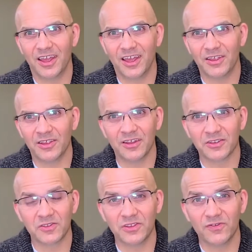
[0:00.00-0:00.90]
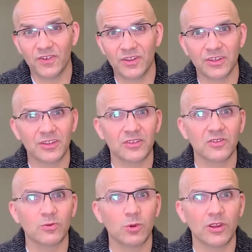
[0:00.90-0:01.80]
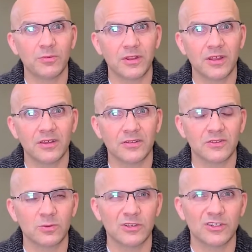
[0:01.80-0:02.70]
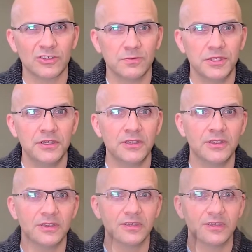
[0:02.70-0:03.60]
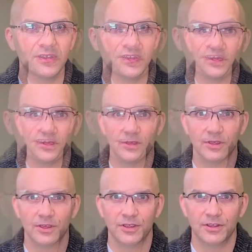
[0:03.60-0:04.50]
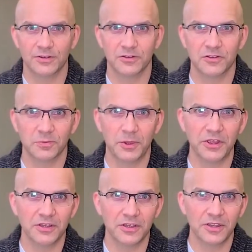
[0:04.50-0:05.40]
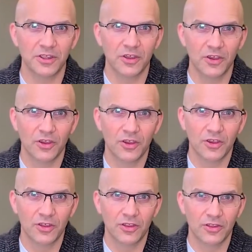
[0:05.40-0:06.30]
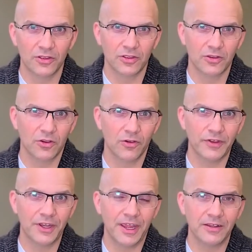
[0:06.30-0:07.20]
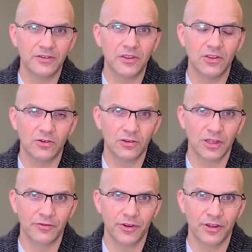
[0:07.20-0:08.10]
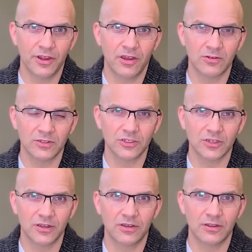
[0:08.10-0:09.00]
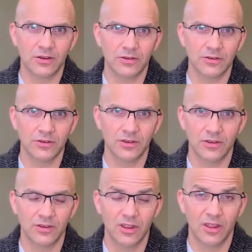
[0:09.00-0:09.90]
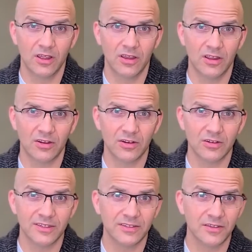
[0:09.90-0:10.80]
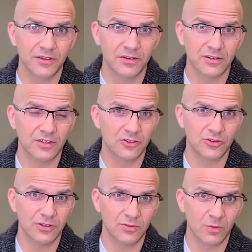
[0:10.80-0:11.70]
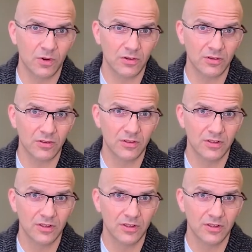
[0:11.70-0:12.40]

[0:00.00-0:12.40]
I honestly felt like this is where I belong, this is where I should be. You know, despite the COVID-19 going on right now and shutting down our entire country and world,